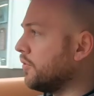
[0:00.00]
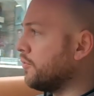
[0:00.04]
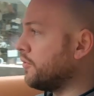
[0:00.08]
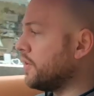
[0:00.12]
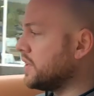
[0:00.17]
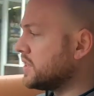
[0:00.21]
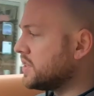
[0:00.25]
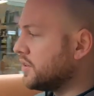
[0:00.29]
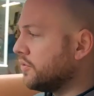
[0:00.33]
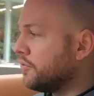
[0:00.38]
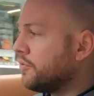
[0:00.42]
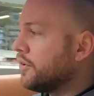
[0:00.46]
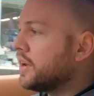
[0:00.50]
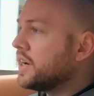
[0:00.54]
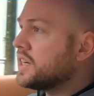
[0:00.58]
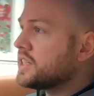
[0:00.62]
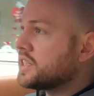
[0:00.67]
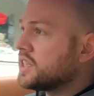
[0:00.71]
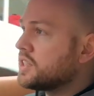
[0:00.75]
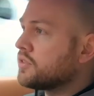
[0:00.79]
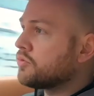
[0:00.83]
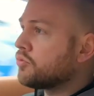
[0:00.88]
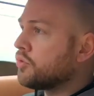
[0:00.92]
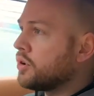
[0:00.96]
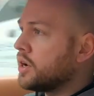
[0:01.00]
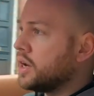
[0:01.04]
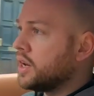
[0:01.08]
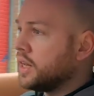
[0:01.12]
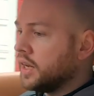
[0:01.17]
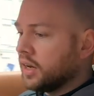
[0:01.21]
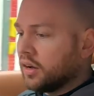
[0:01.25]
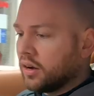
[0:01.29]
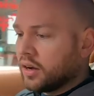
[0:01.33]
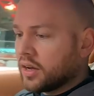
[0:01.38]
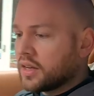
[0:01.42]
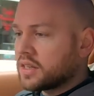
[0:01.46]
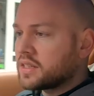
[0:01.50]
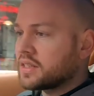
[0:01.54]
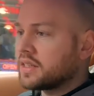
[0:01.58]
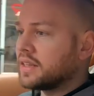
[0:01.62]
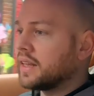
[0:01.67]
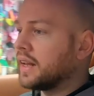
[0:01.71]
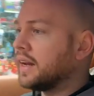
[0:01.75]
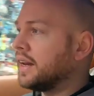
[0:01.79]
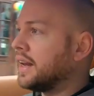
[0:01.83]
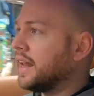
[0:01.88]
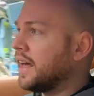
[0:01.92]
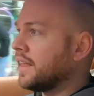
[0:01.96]
fit and finish is really nice.
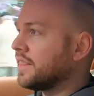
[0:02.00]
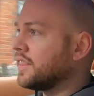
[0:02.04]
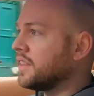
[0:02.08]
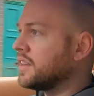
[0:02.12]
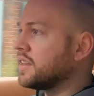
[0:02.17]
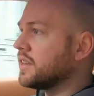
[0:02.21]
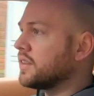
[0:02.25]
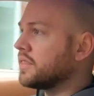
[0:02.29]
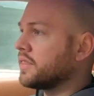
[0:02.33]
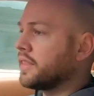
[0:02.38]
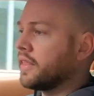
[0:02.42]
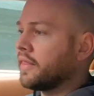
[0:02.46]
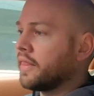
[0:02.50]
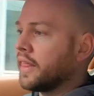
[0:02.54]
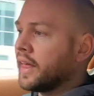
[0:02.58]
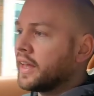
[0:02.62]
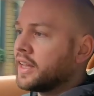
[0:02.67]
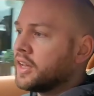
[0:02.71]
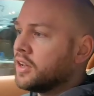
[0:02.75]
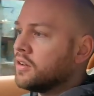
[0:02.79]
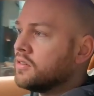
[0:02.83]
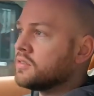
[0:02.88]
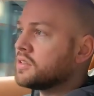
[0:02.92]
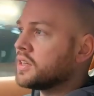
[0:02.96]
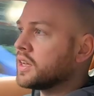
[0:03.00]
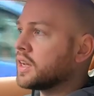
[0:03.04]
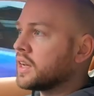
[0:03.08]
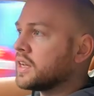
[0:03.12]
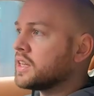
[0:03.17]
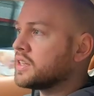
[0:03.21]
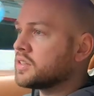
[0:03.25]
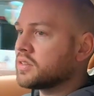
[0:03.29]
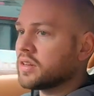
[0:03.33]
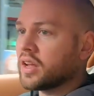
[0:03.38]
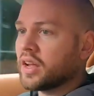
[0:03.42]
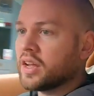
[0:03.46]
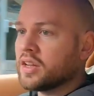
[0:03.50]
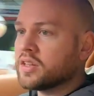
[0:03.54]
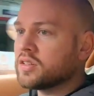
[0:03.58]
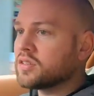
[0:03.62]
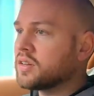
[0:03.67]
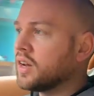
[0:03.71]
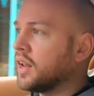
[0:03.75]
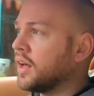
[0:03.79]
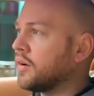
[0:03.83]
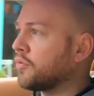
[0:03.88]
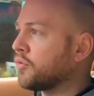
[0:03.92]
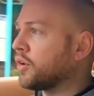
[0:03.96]
The leather that they're using is
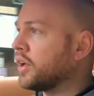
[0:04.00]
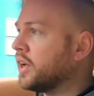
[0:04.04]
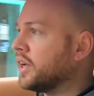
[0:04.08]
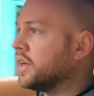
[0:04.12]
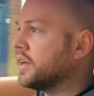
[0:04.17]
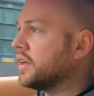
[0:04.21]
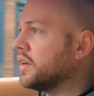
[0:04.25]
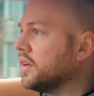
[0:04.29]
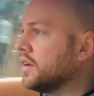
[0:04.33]
lovely.